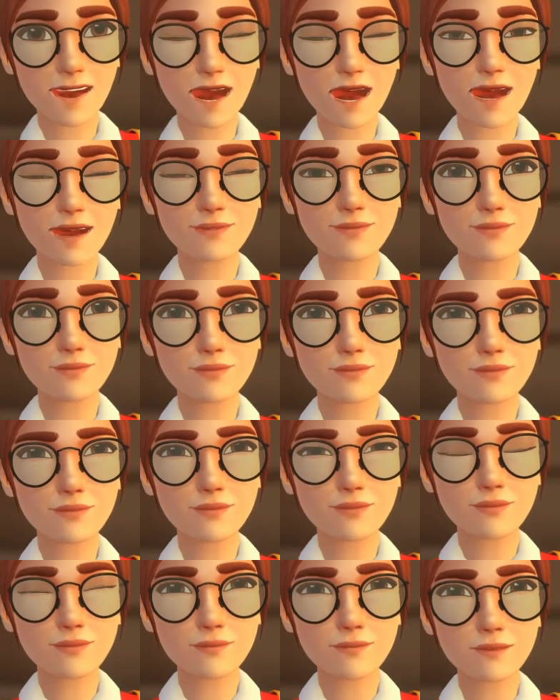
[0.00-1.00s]
Okay, she
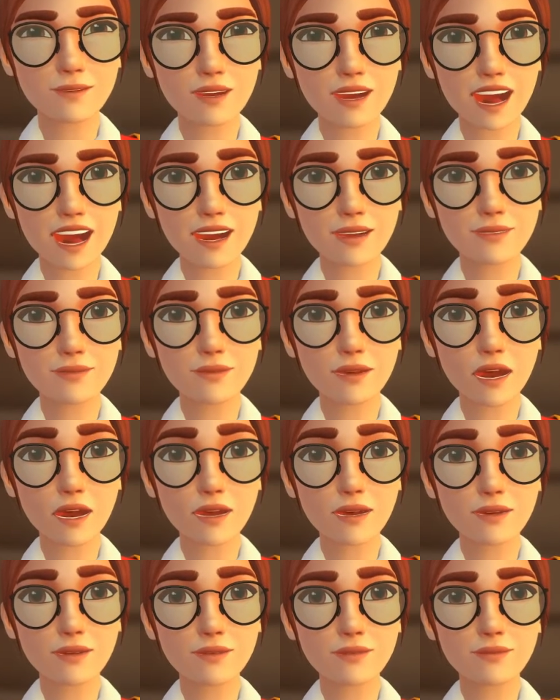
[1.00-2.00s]
is very
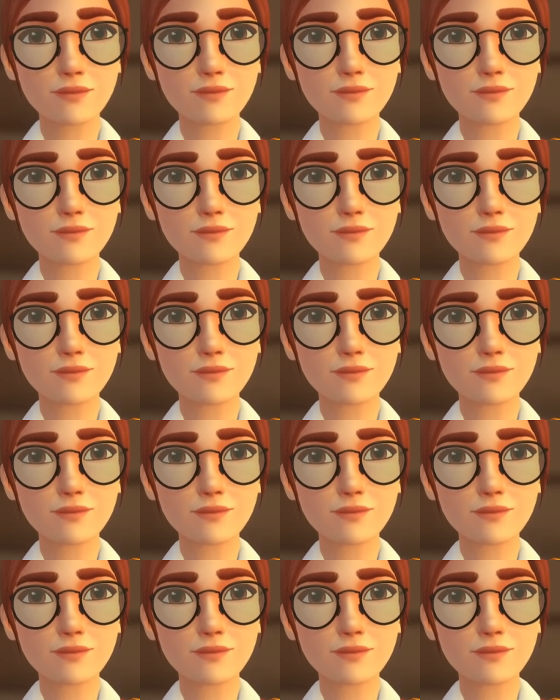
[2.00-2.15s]
cheerful